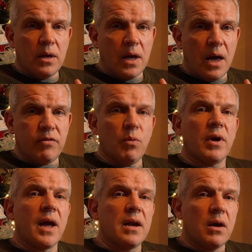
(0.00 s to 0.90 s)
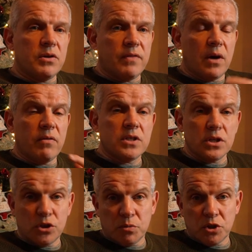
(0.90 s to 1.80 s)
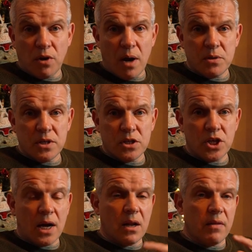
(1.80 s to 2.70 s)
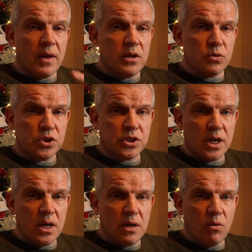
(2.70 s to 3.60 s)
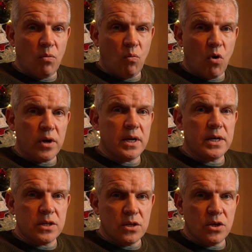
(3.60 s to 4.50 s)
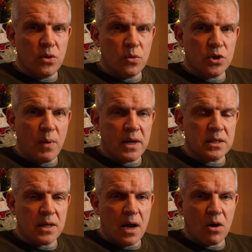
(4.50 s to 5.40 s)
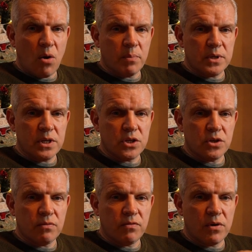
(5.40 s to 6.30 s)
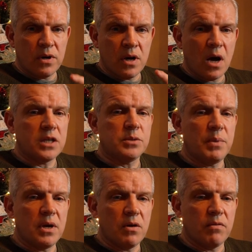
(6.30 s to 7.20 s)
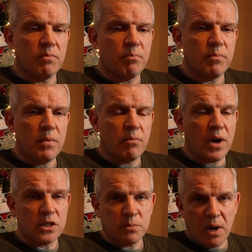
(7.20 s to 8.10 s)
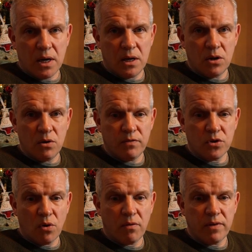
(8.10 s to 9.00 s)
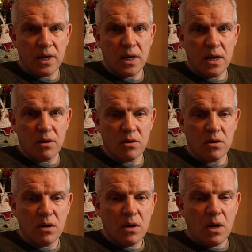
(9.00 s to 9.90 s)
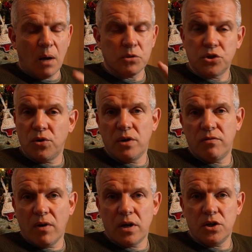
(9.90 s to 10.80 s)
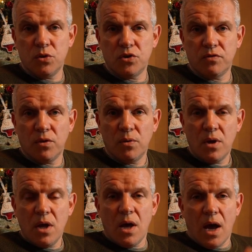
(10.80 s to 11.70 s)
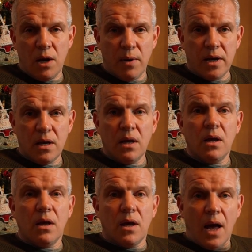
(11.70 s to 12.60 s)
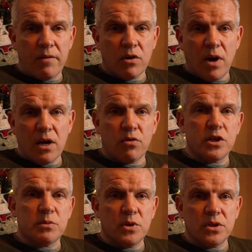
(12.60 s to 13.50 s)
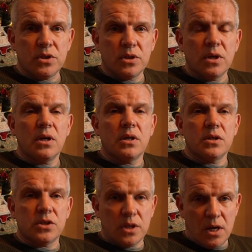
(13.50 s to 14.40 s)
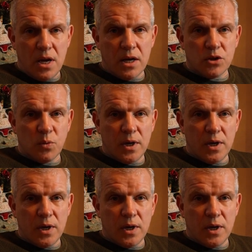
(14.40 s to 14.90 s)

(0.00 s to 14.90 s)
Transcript: if you want to get notified, obviously subscribe to the channel, and then you'll see what you need to do to enter that competition for a nice bit of brand spanking new photography kit that I'm sure you'd find useful. Anyway, have a great Christmas. See you next